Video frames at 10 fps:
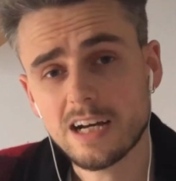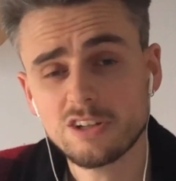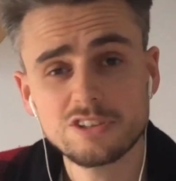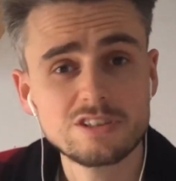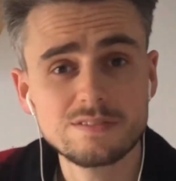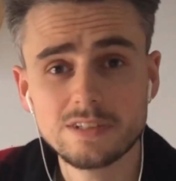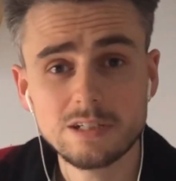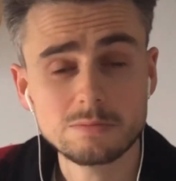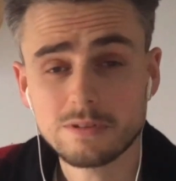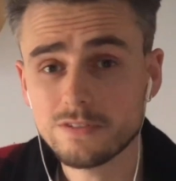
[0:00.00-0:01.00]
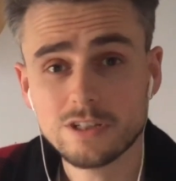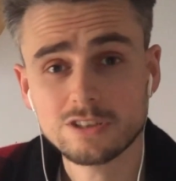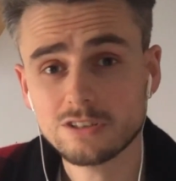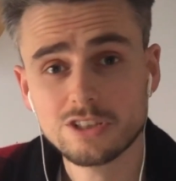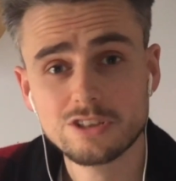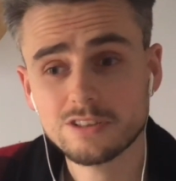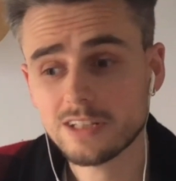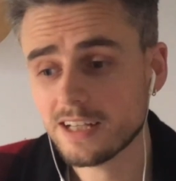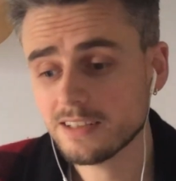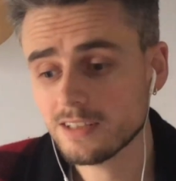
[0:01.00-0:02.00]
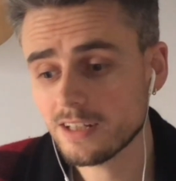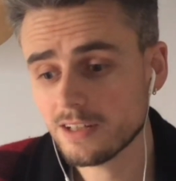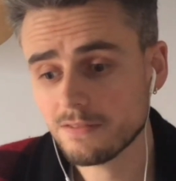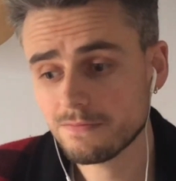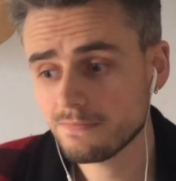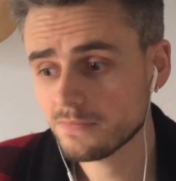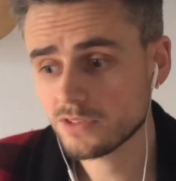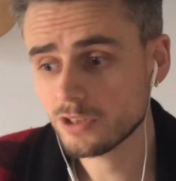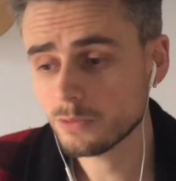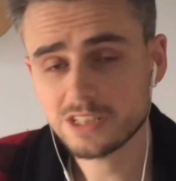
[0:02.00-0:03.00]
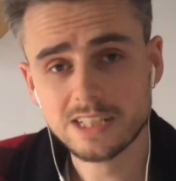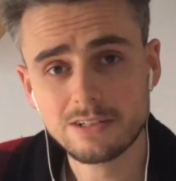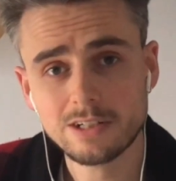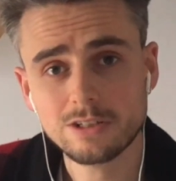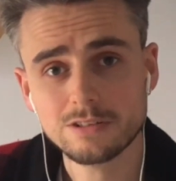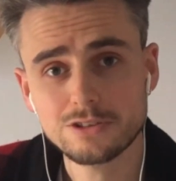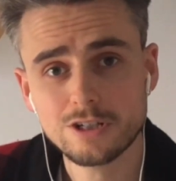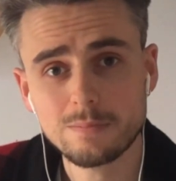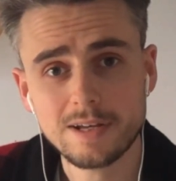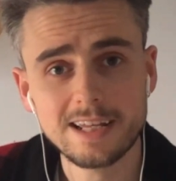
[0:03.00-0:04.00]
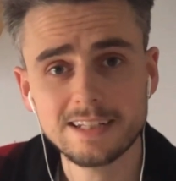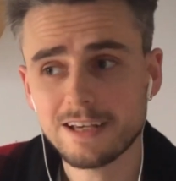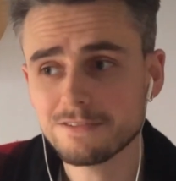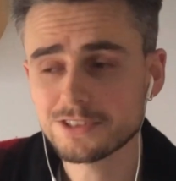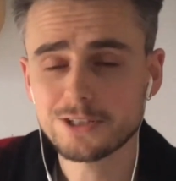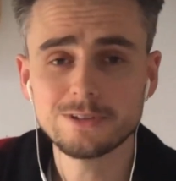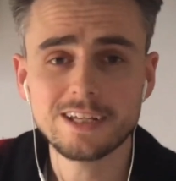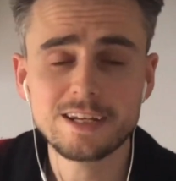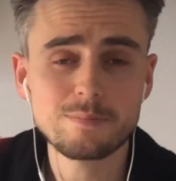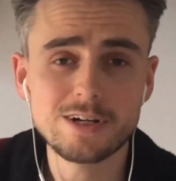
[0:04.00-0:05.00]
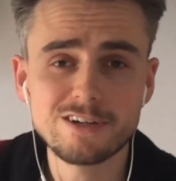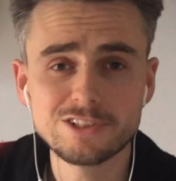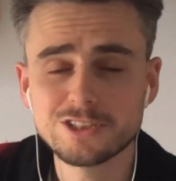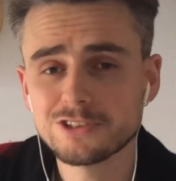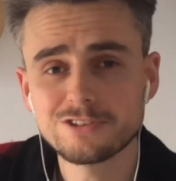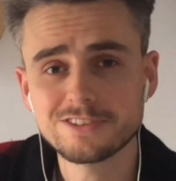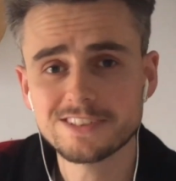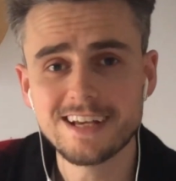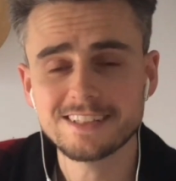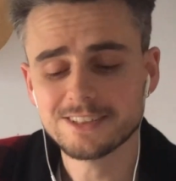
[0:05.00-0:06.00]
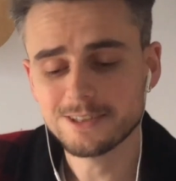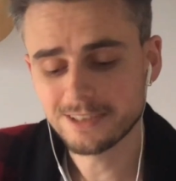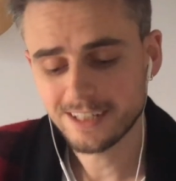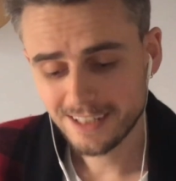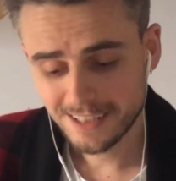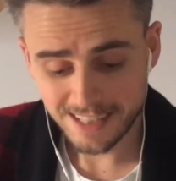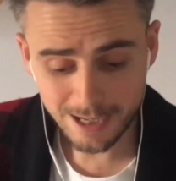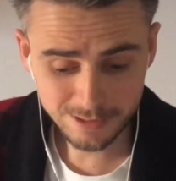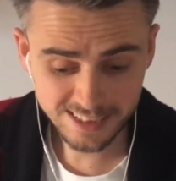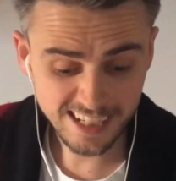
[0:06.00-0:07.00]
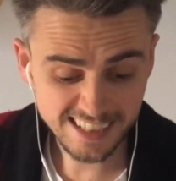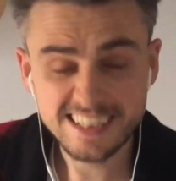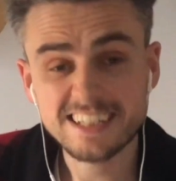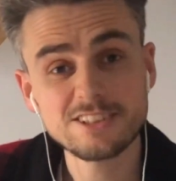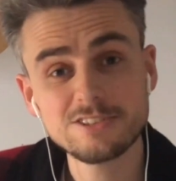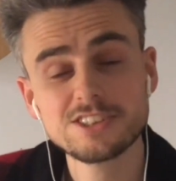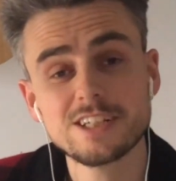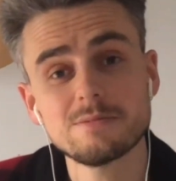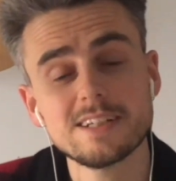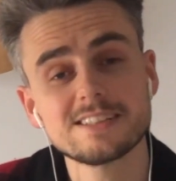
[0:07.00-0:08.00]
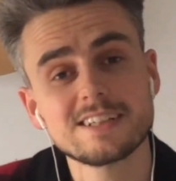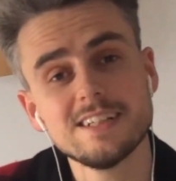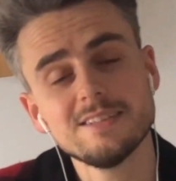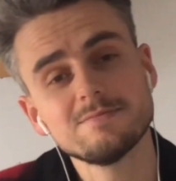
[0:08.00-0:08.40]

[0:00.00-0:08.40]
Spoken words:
auditioned for it. It was my first audition, and 2 weeks later I got the job, and I left school and I had a private tutor on set. So that's it in a nutshell, basically.